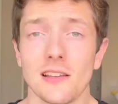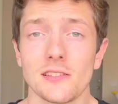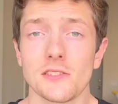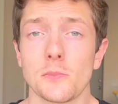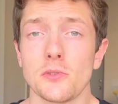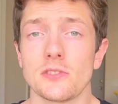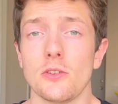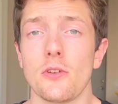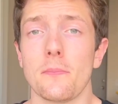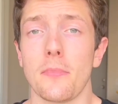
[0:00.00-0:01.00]
laceless boots that
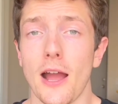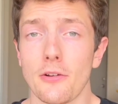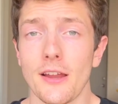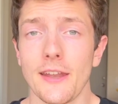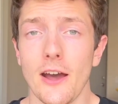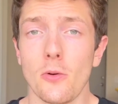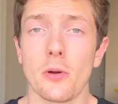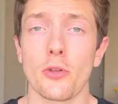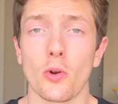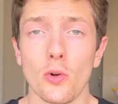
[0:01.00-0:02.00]
you can buy right now,
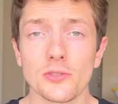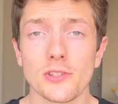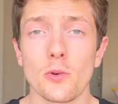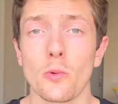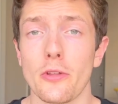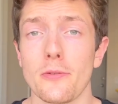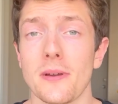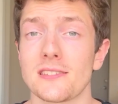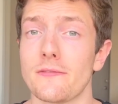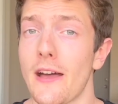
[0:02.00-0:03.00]
but they're also one of the
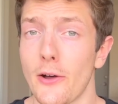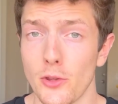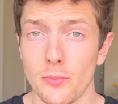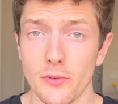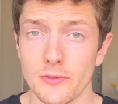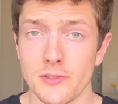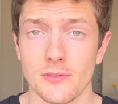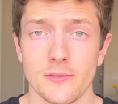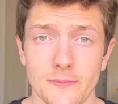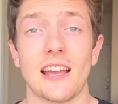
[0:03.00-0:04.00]
best value boots
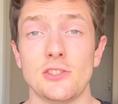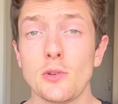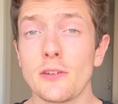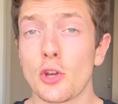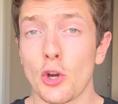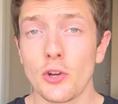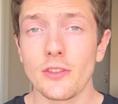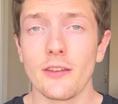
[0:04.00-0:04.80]
as you can currently